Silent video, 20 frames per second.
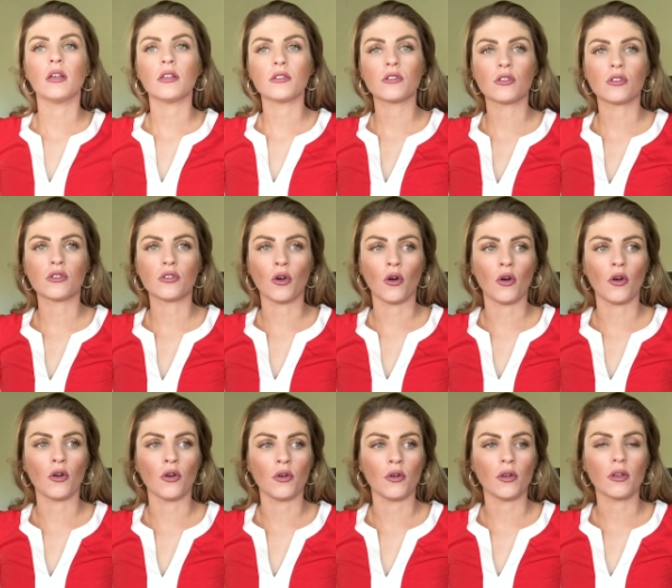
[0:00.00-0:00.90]

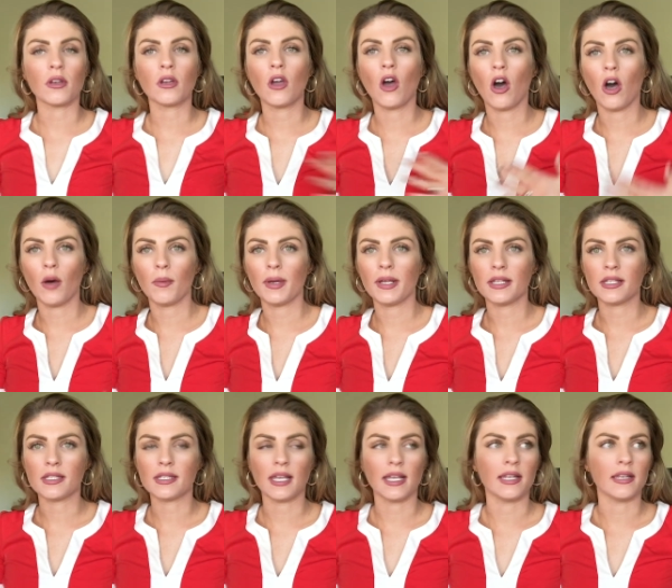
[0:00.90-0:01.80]
So
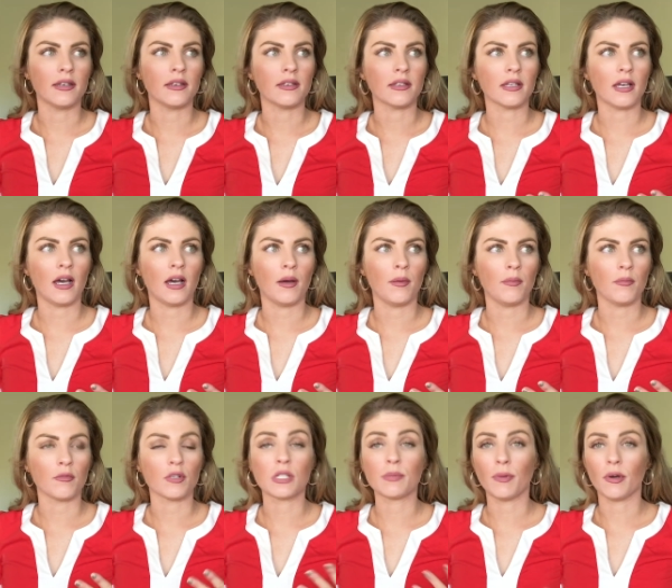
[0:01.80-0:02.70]
comments and
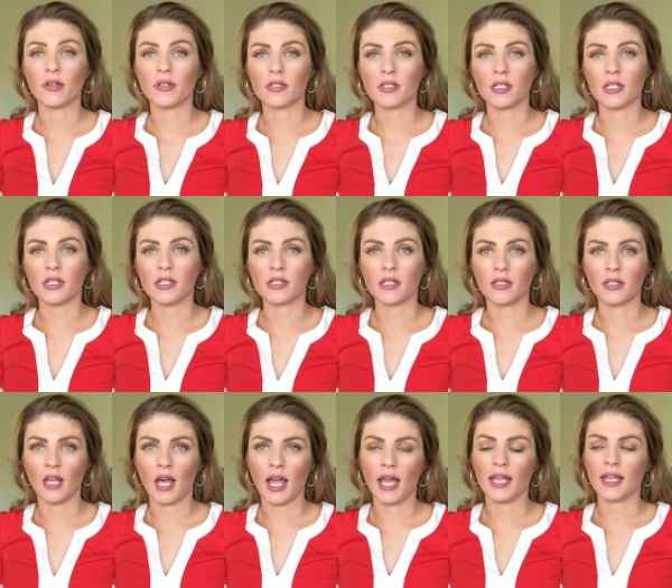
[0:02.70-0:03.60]
responses
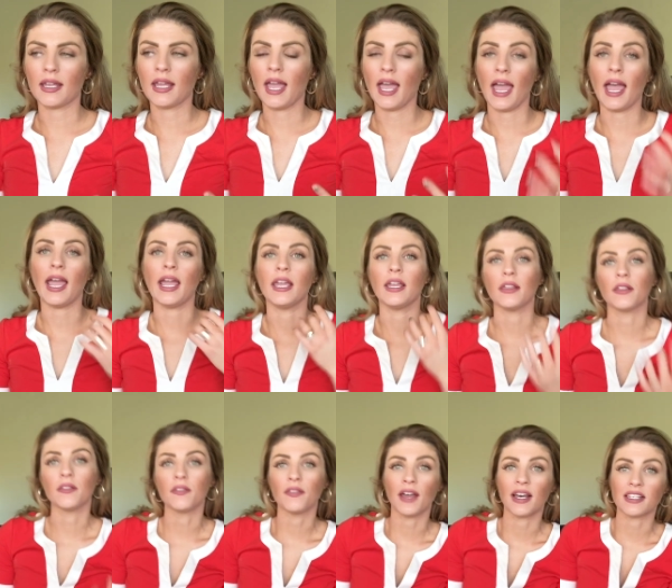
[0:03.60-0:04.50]
like,
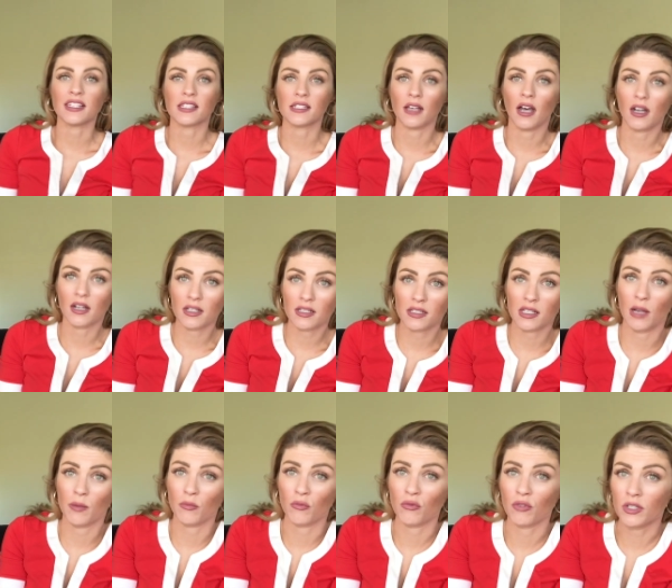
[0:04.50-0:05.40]
hey, that sucks.
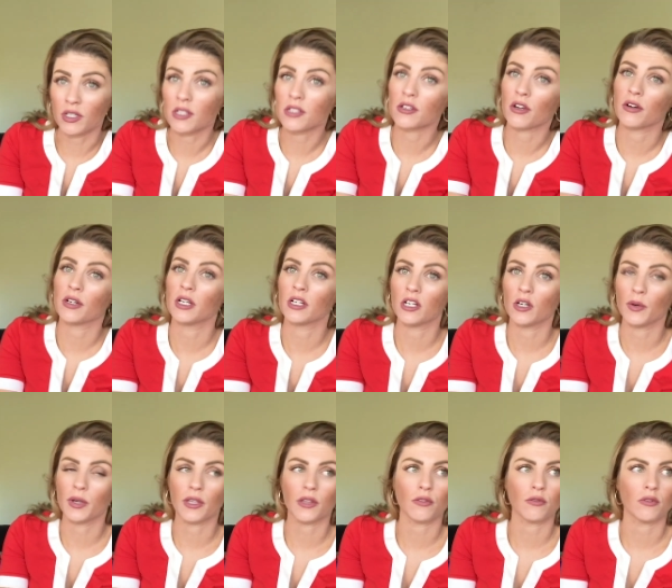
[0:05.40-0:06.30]
I'm really sorry you're
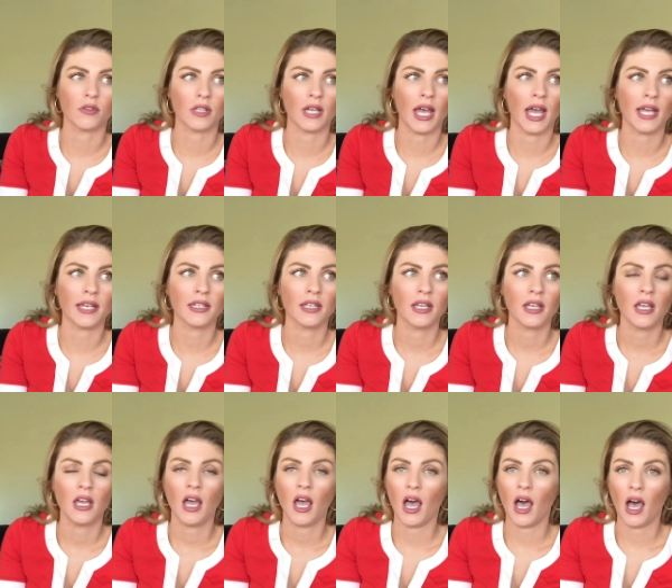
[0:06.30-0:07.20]
going through
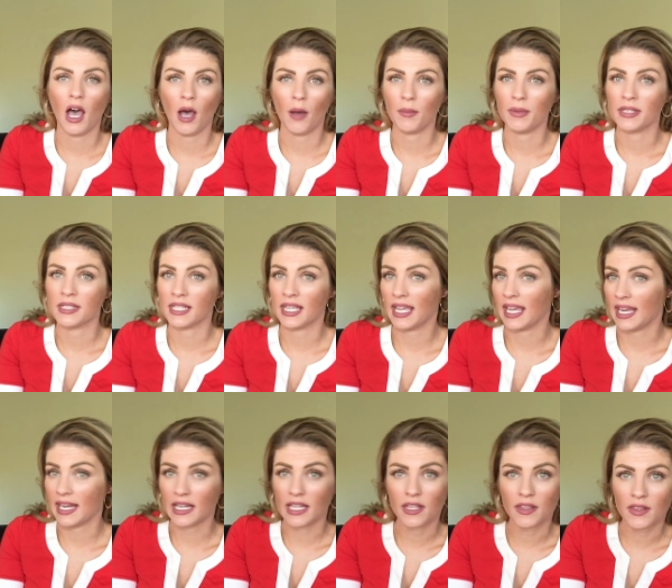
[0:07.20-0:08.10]
that. Is there
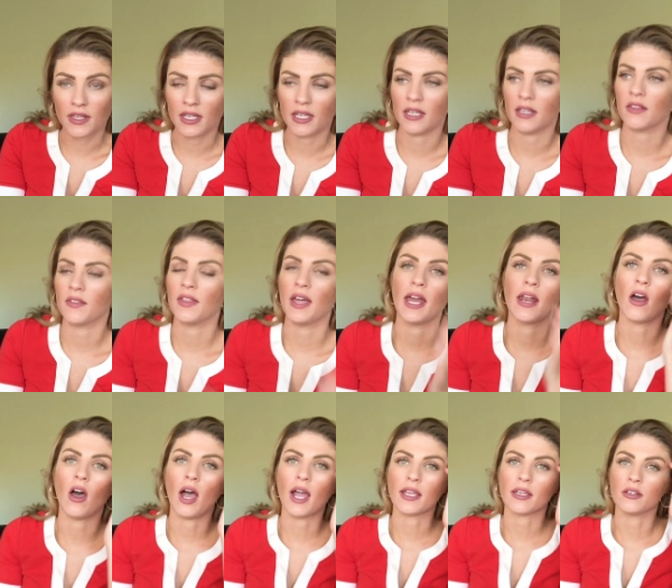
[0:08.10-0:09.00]
anything that
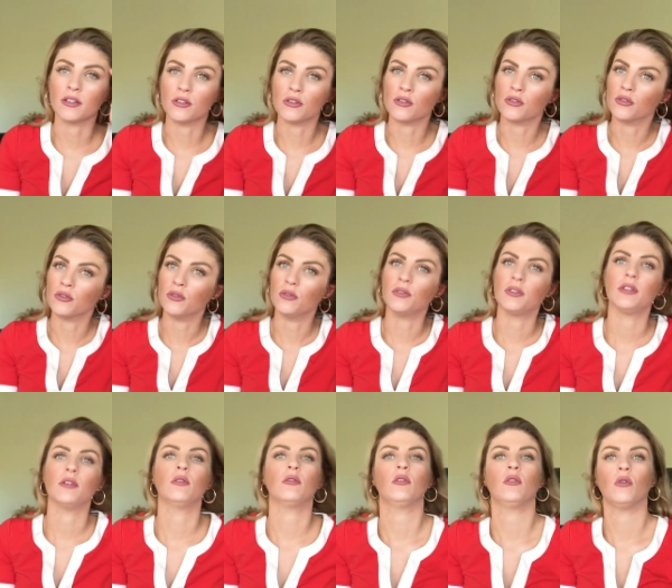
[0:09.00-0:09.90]
I can do
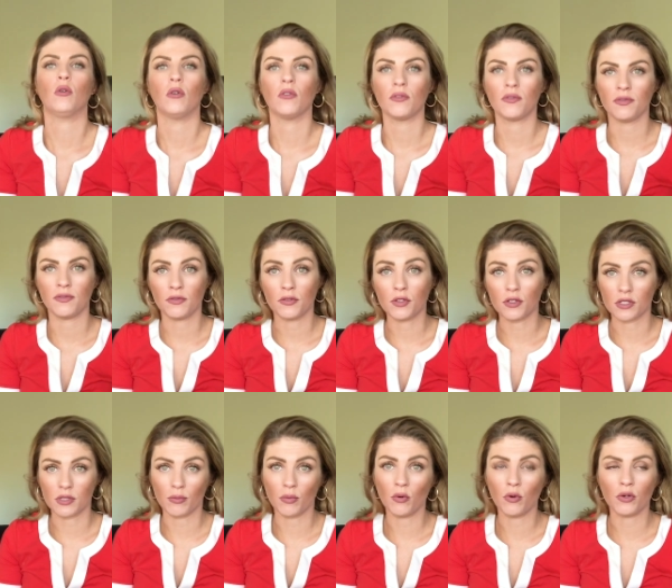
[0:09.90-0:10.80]
to
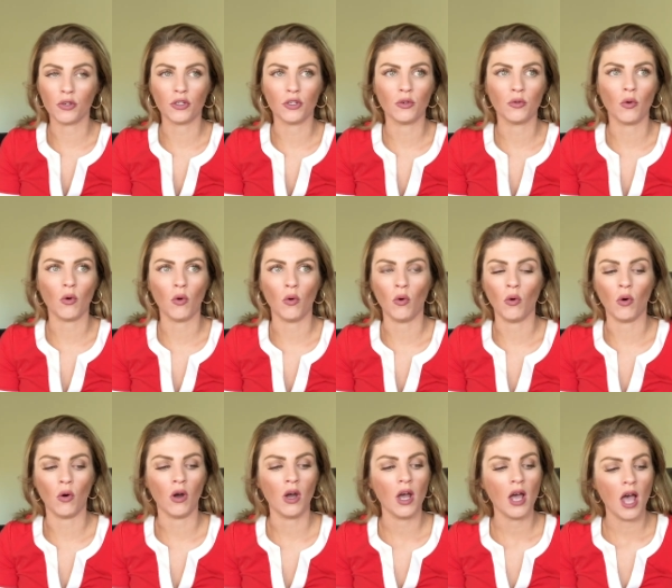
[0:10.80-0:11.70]
support you?
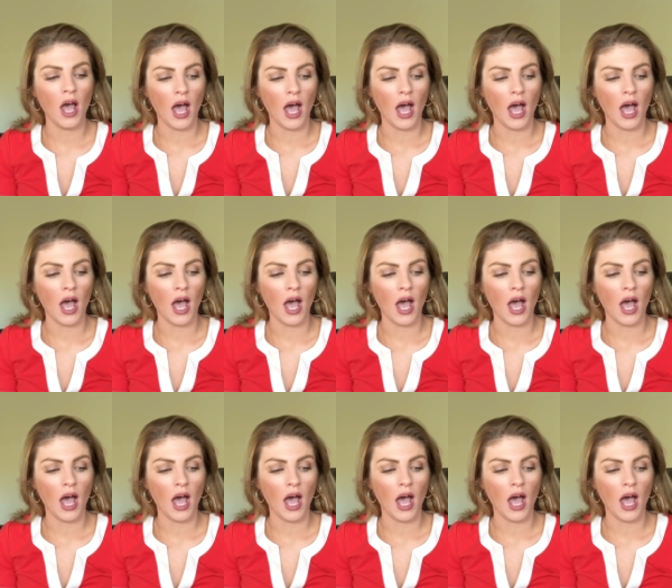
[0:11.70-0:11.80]
Or,